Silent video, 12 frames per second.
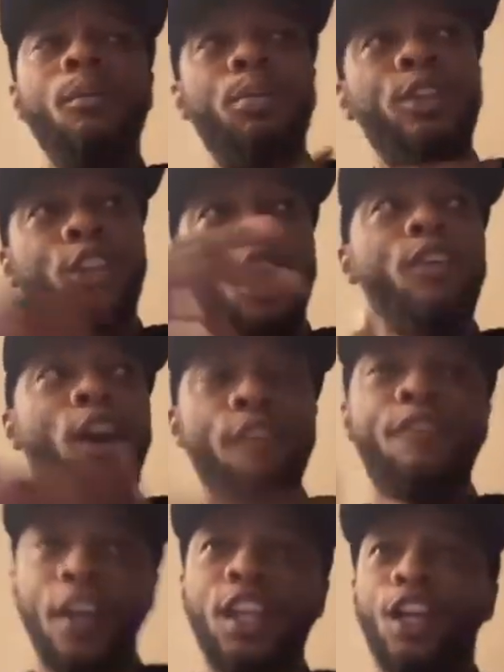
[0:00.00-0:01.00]
But during
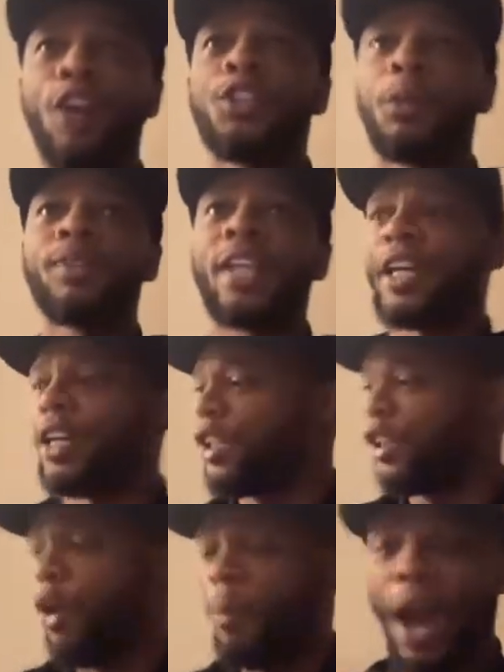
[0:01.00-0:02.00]
her video, she was
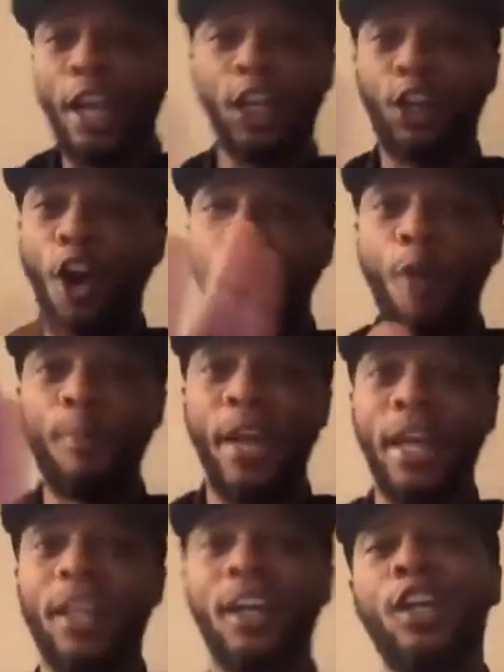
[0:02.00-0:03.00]
like, nobody call
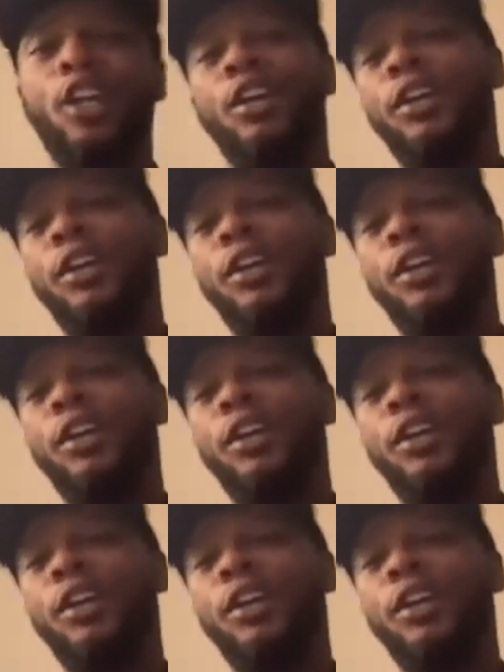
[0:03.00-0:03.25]
me.